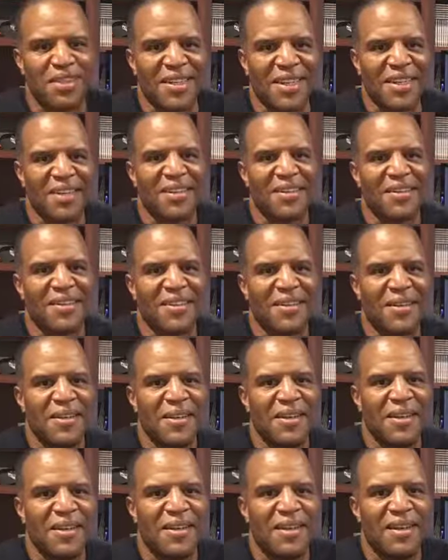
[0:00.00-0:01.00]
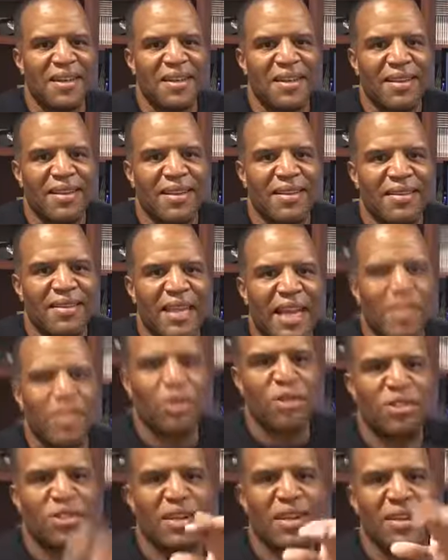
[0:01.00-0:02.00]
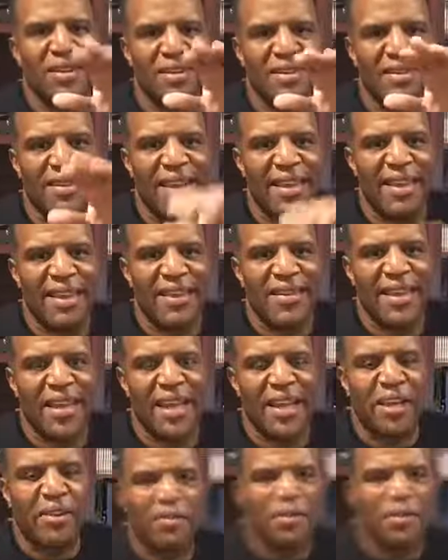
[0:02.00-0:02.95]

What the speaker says: later. Thanks, Ursula. Thank you